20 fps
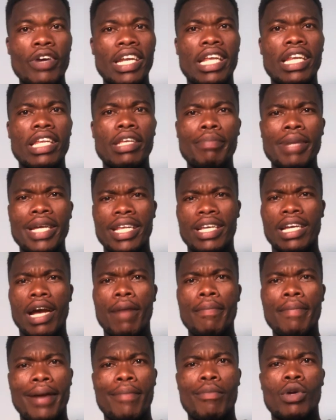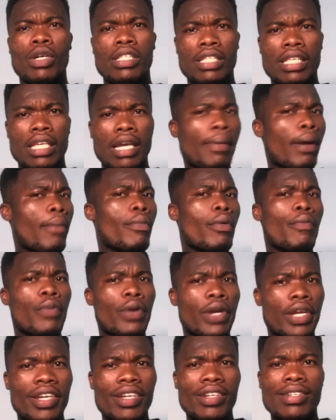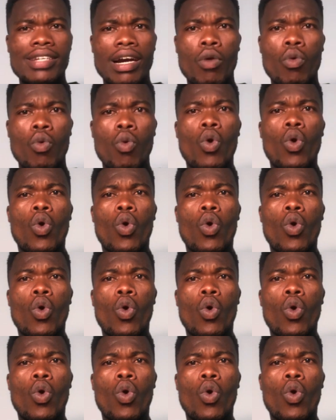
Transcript: Finally, Medikal by Bontin, I will break it down.